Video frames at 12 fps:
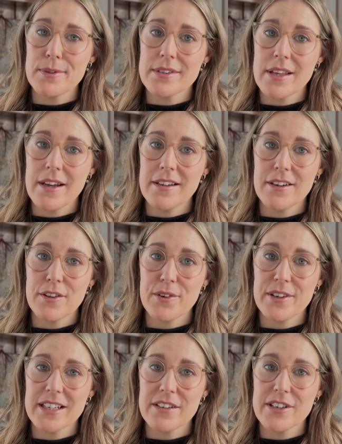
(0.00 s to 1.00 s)
so I thought
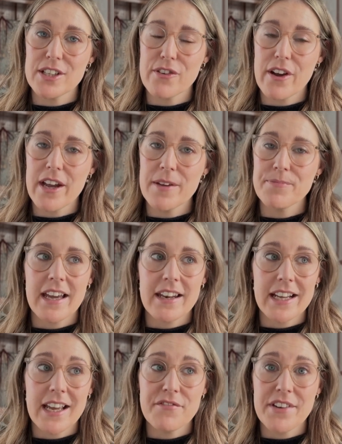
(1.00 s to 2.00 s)
I'd give it a try, and I
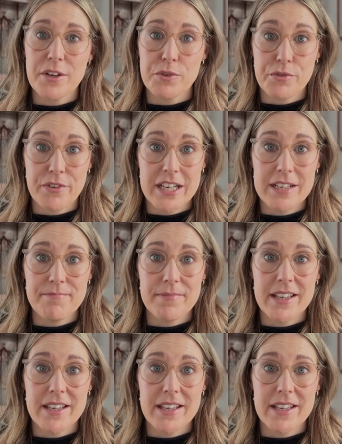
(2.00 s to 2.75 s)
can vouch for it.